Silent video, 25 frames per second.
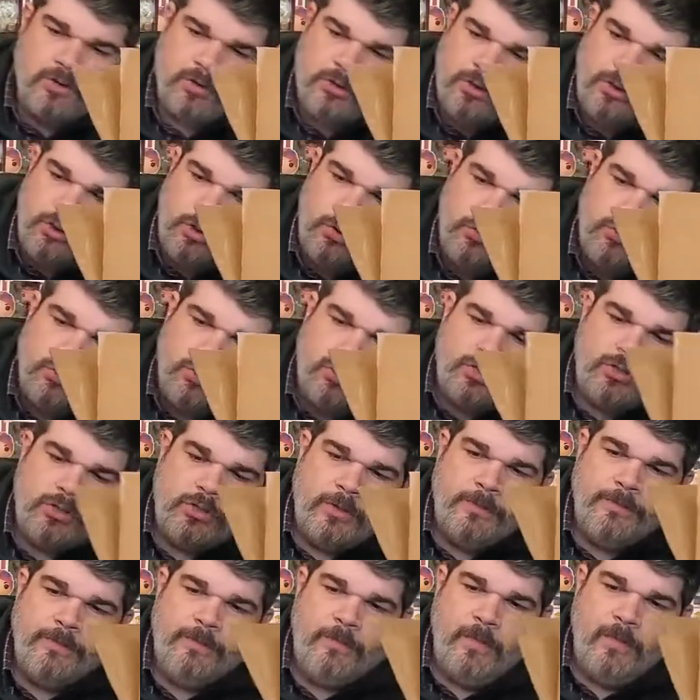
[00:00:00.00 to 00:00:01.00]
Seuss.
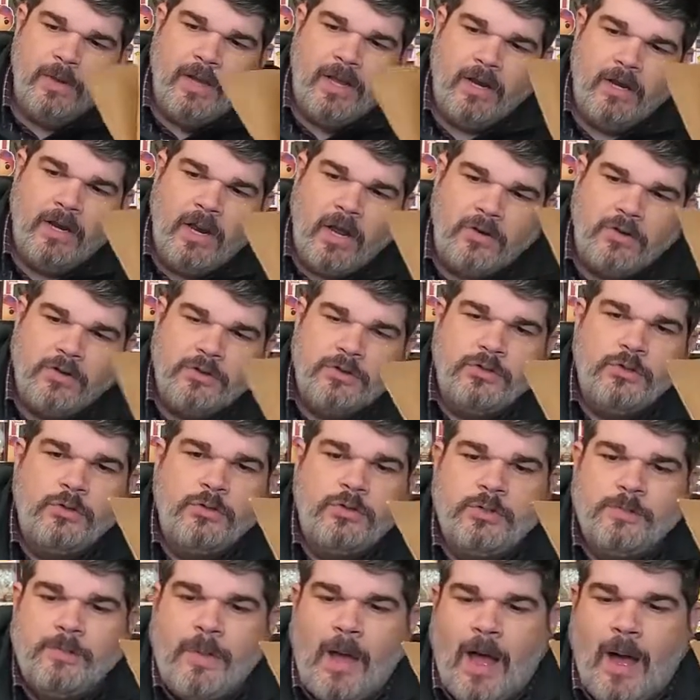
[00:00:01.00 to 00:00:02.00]
We got a Doctor
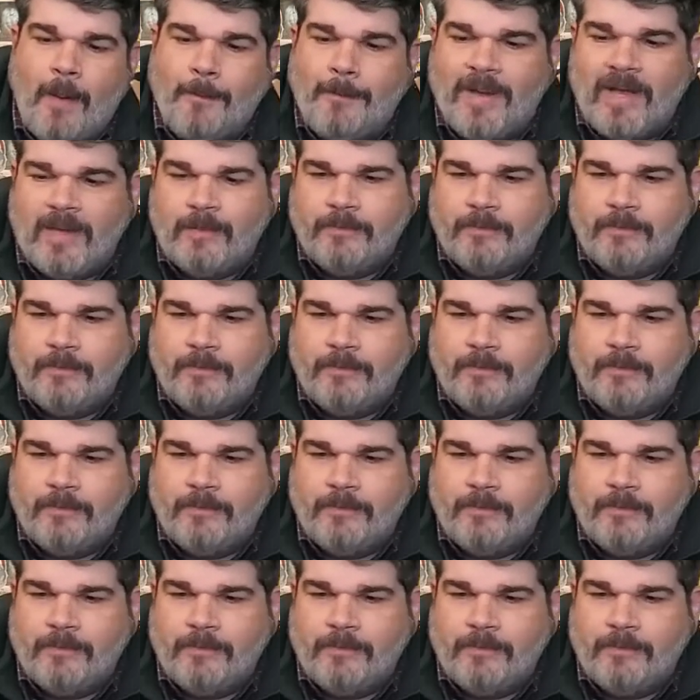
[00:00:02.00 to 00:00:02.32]
Seuss pop.